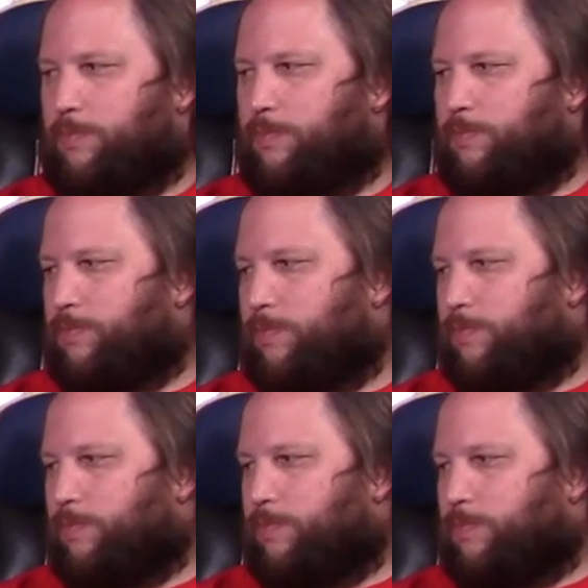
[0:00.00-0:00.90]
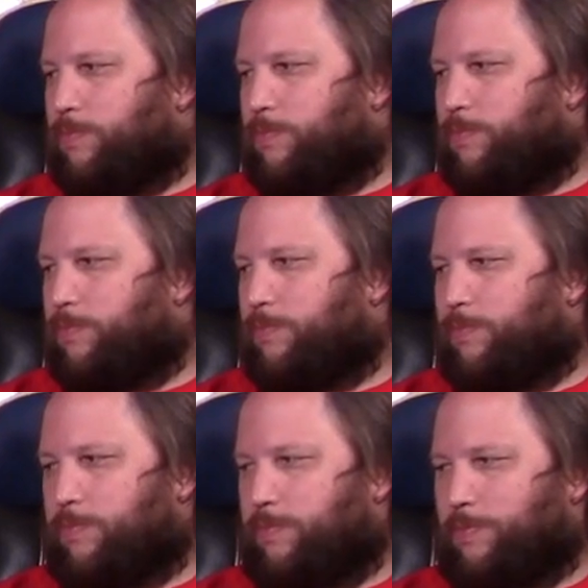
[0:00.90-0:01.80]

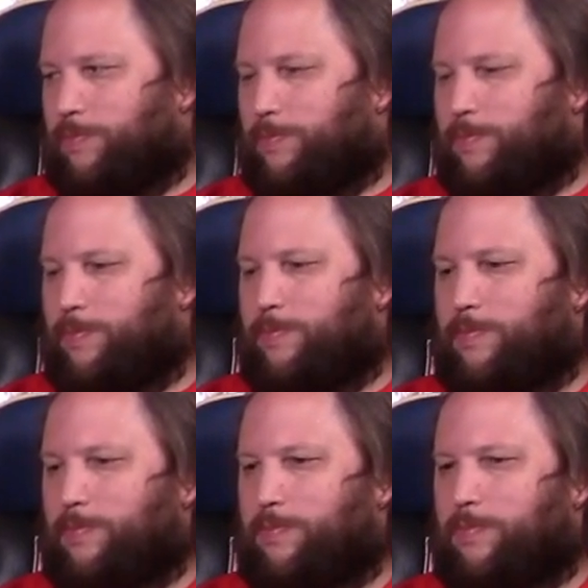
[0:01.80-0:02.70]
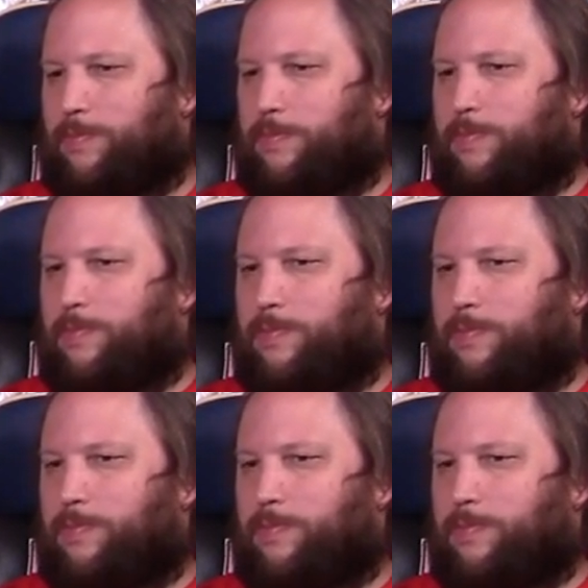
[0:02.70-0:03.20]
(not speaking)